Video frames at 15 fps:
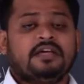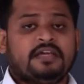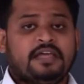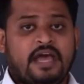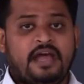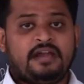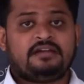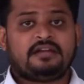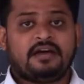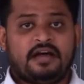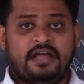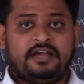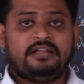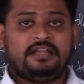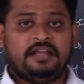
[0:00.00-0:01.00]
get
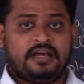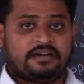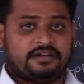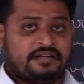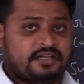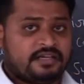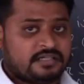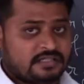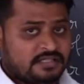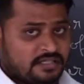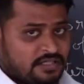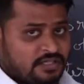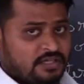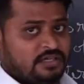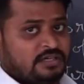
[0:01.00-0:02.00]
an
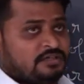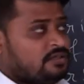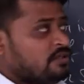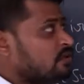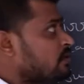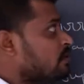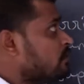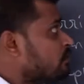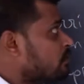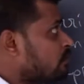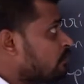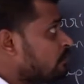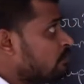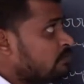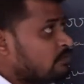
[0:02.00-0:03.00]
electricity
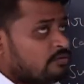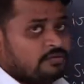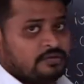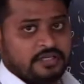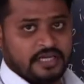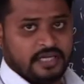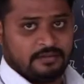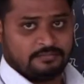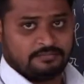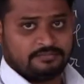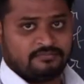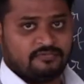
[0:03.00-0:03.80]
through dam.